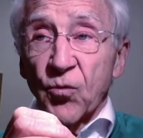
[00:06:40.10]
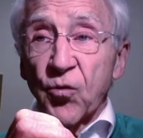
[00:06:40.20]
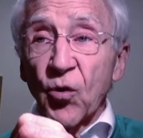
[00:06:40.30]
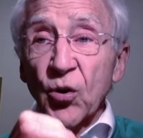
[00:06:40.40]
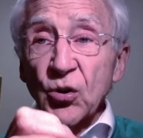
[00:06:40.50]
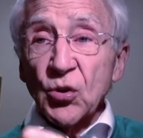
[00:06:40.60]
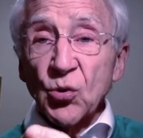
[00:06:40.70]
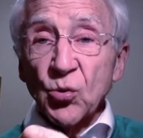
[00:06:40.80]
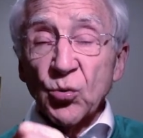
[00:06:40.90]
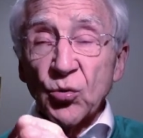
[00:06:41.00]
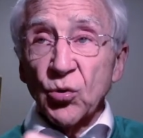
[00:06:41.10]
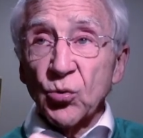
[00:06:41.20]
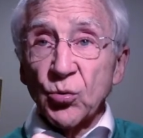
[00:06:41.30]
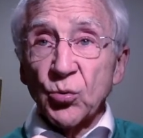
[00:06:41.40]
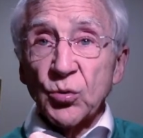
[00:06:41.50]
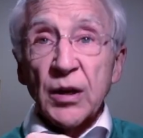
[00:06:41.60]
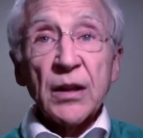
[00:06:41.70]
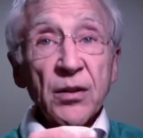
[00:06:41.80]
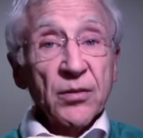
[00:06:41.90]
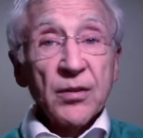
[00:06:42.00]
for you to
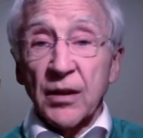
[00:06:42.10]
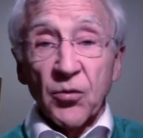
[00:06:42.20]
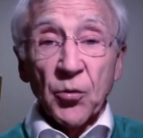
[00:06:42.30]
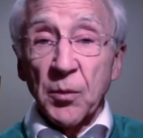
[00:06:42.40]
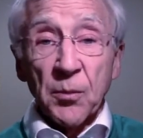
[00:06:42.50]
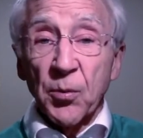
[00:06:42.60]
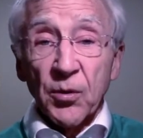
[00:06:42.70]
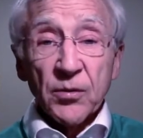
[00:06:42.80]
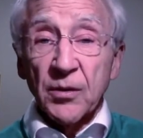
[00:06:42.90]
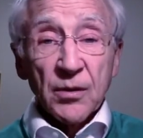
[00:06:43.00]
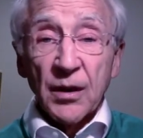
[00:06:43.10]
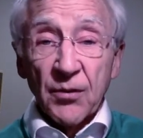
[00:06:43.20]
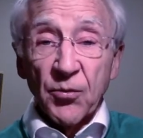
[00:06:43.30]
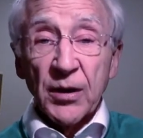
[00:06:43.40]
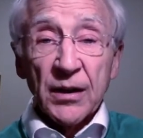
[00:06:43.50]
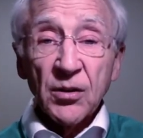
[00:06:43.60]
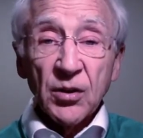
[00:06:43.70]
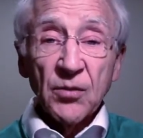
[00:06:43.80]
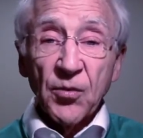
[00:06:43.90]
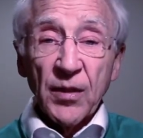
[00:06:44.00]
tell us things from your personal life. We're not
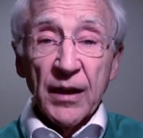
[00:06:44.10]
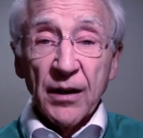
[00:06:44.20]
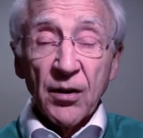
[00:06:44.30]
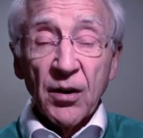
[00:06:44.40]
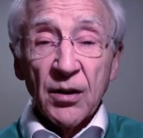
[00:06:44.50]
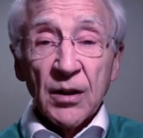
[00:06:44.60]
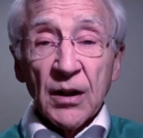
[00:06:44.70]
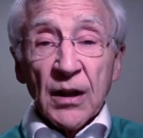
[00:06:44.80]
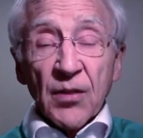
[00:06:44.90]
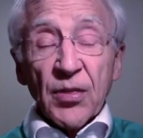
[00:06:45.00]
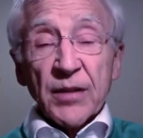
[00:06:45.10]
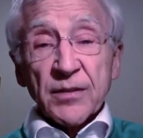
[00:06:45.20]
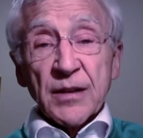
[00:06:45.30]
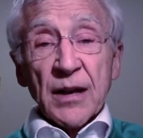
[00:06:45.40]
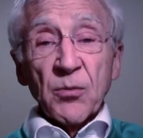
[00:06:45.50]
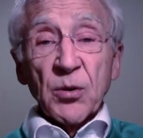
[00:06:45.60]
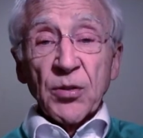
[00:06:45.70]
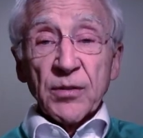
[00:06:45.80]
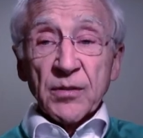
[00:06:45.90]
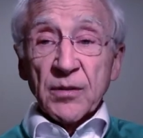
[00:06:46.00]
looking for that at all. That's not what
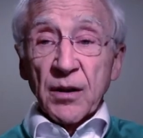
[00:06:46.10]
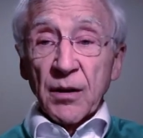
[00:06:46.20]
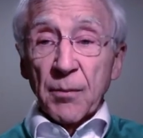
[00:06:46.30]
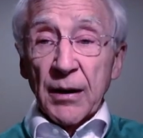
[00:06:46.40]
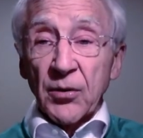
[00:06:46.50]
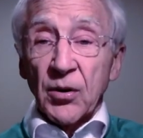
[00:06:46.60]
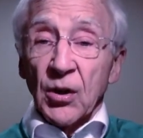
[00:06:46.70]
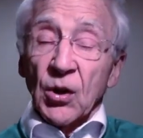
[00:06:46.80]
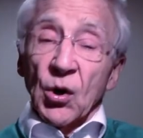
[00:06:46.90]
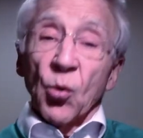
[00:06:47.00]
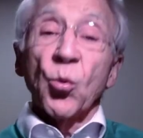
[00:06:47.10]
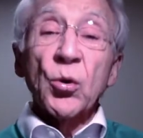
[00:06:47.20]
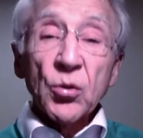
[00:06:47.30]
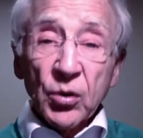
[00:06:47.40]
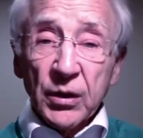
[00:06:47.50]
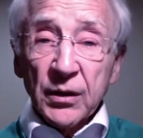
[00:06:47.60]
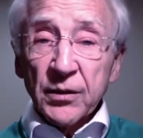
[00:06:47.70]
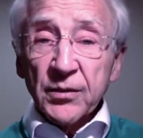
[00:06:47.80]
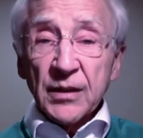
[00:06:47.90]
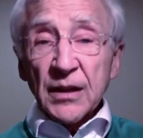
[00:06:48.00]
this is all about. We're looking to
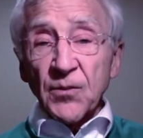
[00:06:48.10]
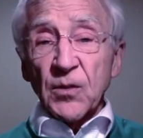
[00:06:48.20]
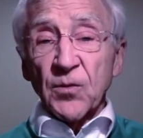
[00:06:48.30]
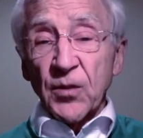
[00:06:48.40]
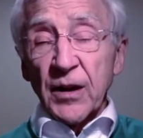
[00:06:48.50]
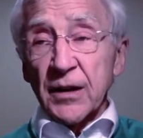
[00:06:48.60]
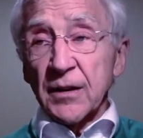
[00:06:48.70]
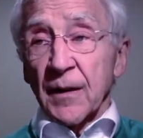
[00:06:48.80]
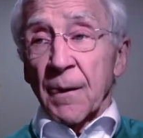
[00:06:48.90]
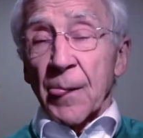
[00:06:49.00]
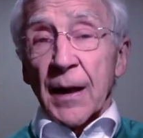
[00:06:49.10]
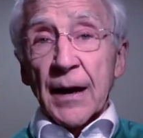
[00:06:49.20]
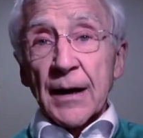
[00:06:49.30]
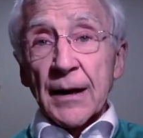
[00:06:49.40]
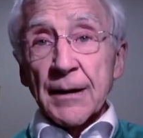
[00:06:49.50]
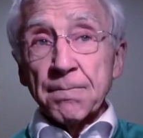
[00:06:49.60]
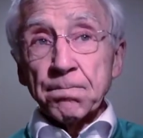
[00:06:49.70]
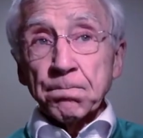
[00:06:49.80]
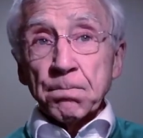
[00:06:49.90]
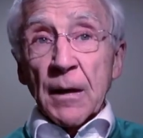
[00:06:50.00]
see if, in fact, um,
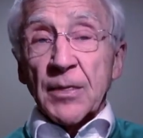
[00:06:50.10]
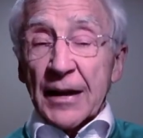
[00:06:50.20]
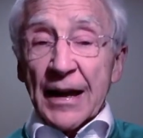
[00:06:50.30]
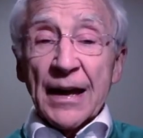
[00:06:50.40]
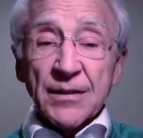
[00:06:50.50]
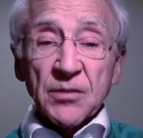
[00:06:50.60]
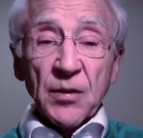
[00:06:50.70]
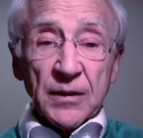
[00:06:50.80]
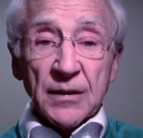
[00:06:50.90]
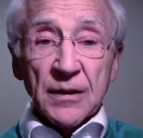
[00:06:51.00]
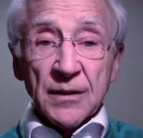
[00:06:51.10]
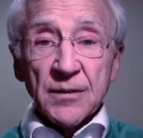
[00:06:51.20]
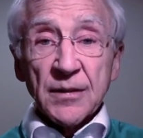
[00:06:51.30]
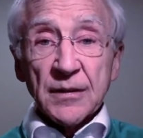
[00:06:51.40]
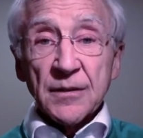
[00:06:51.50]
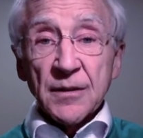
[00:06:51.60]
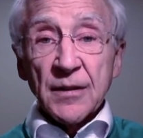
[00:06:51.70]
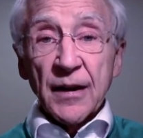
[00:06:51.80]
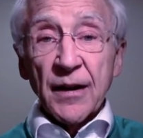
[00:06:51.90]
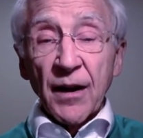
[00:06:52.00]
the kinds of ideas that,
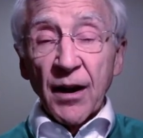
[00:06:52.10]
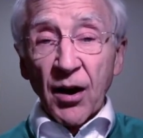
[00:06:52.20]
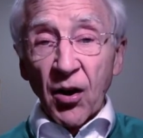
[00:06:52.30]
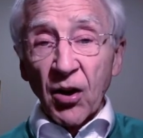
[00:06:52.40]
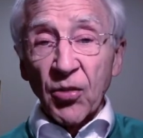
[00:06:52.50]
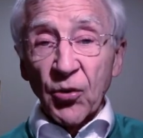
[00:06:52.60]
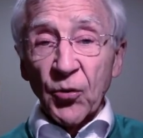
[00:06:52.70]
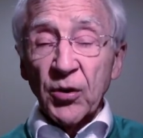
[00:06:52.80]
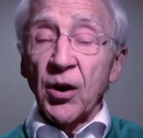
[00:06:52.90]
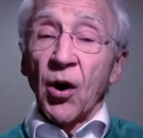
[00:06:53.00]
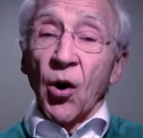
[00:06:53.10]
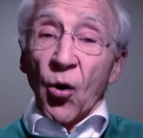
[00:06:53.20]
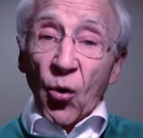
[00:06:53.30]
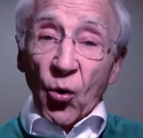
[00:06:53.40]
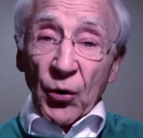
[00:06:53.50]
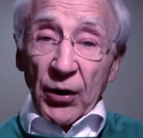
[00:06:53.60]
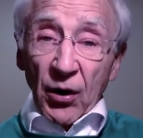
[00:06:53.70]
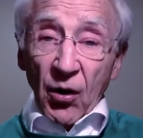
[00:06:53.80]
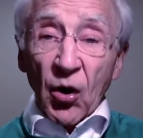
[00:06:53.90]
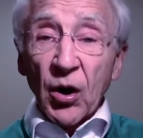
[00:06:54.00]
that Hawthorne or an
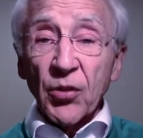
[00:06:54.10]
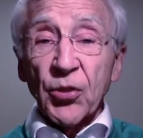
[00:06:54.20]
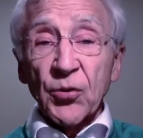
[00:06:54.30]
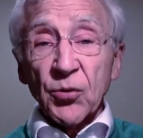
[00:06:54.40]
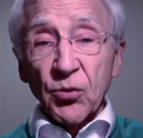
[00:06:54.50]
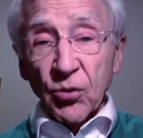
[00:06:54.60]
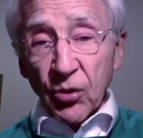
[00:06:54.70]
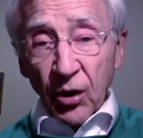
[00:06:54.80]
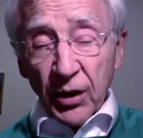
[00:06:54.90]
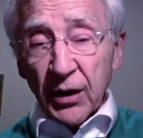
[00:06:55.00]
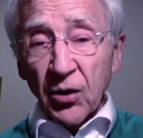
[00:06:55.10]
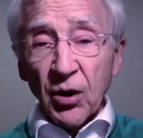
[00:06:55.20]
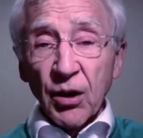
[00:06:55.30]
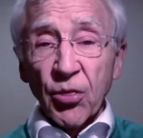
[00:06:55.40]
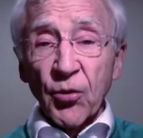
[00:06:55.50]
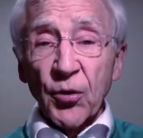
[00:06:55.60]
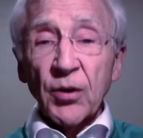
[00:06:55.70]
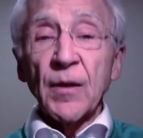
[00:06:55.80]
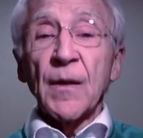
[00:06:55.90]
author like Hawthorne